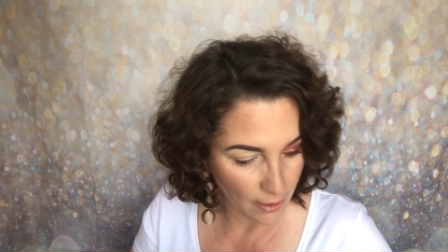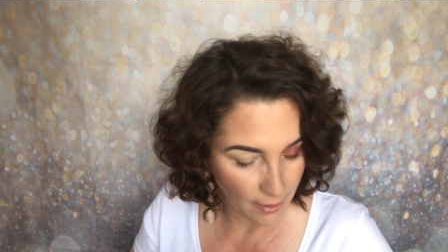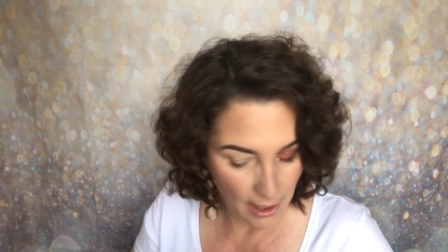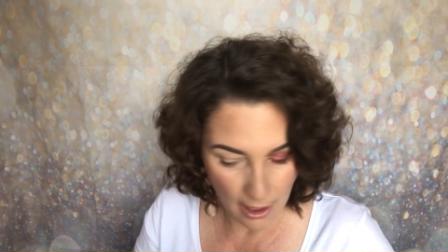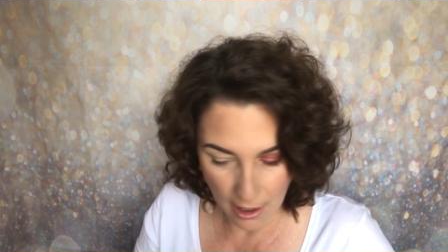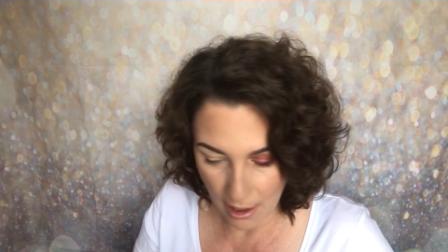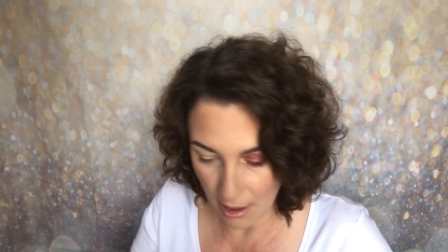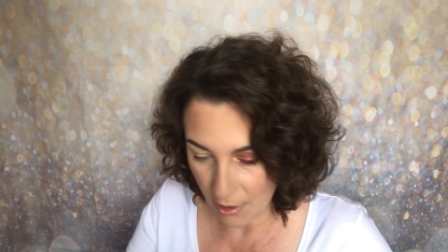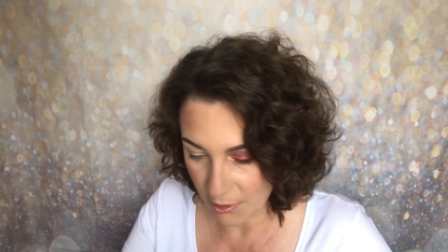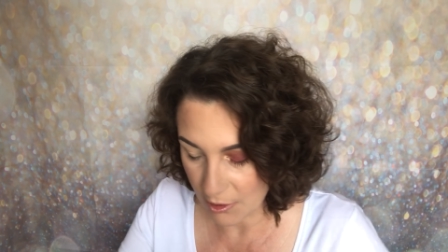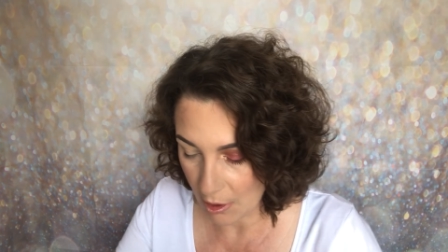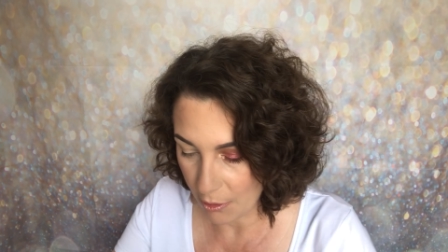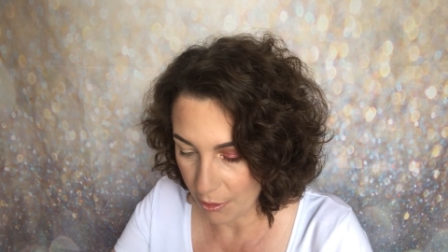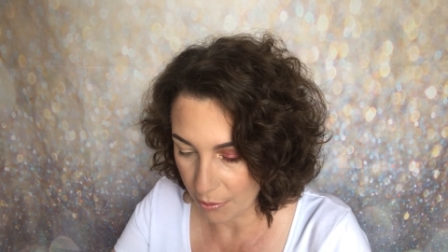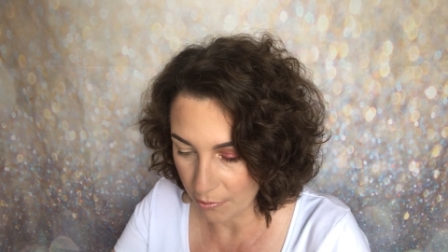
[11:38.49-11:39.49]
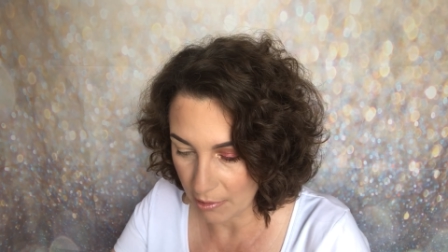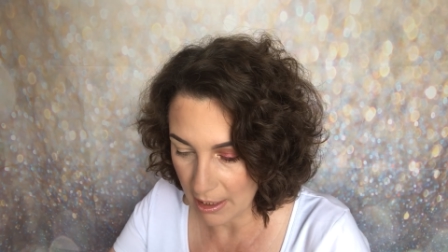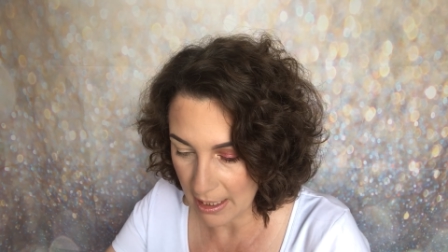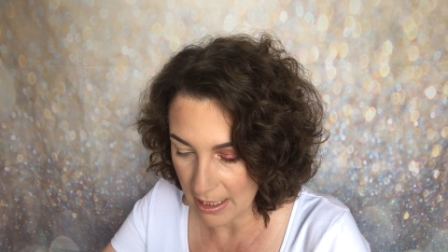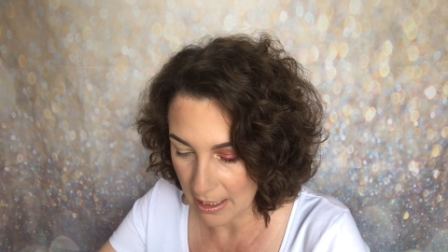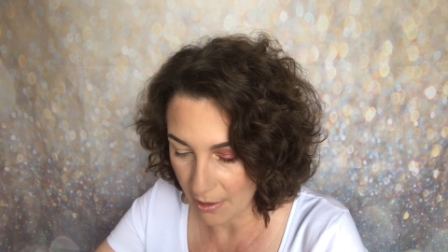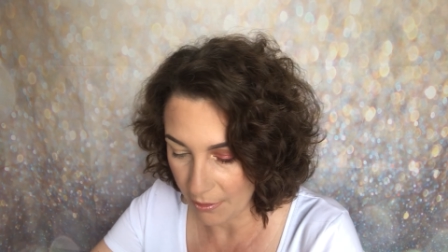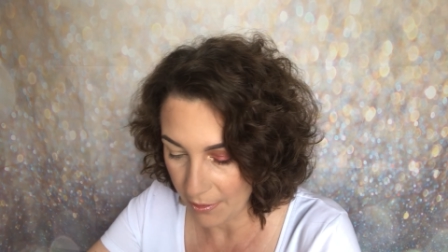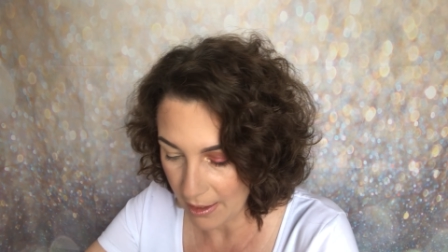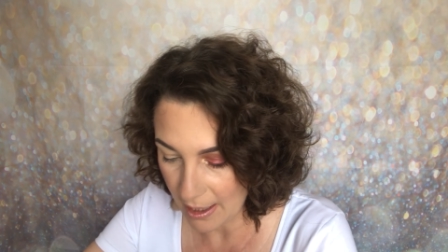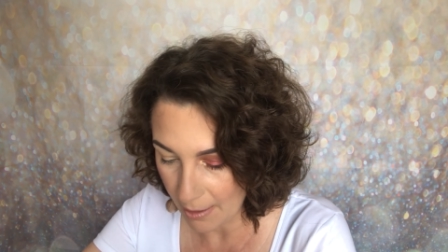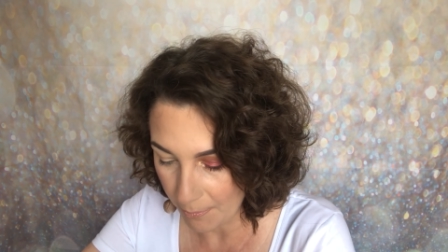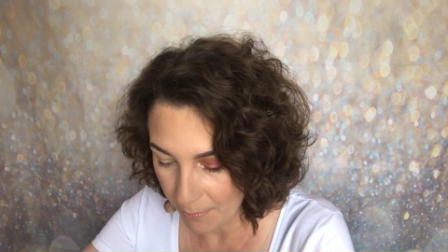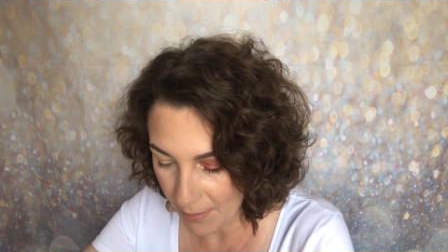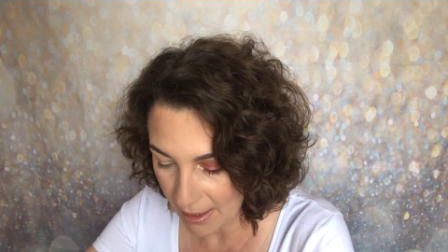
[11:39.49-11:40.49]
the last three,
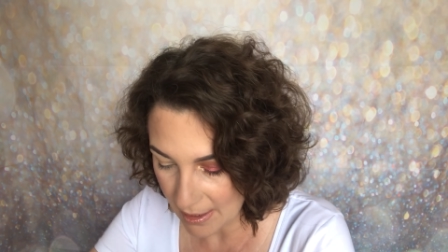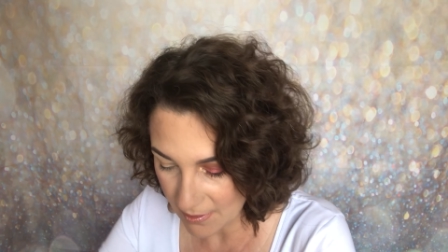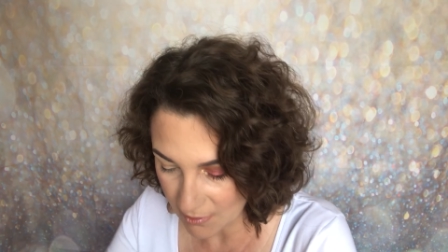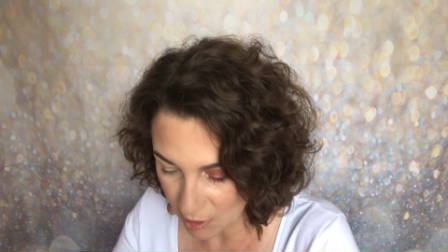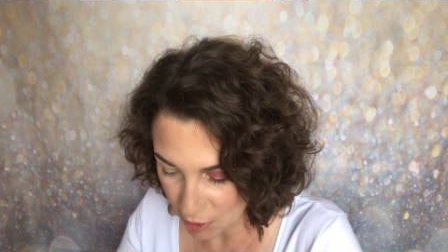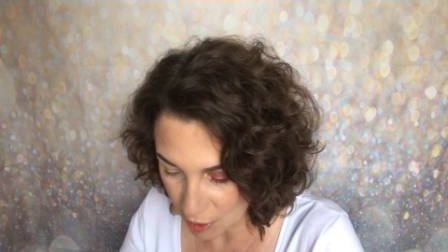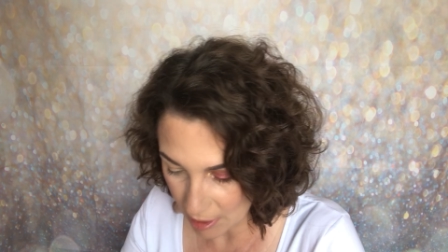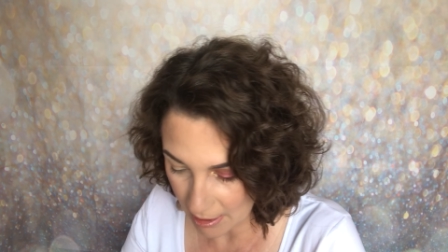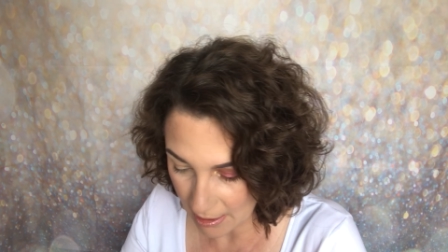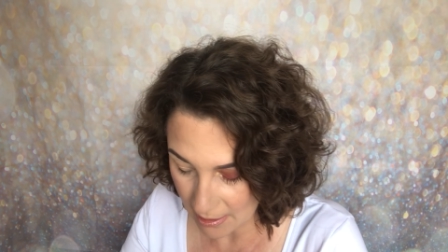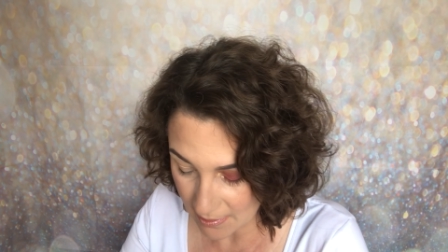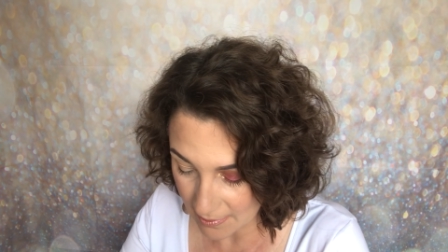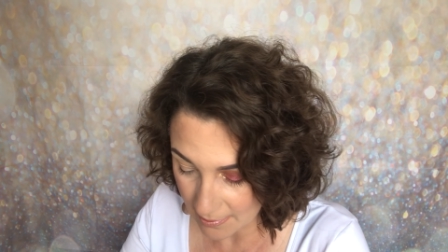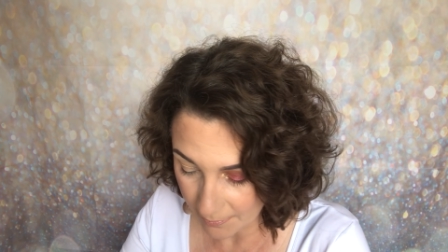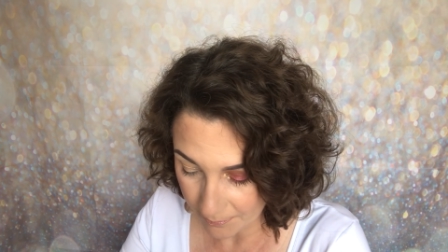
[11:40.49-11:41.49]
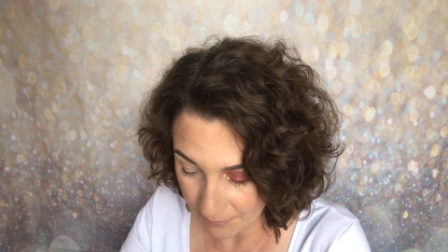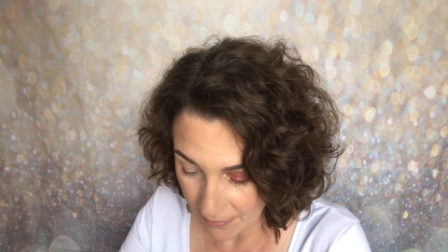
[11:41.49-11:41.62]
the base shades.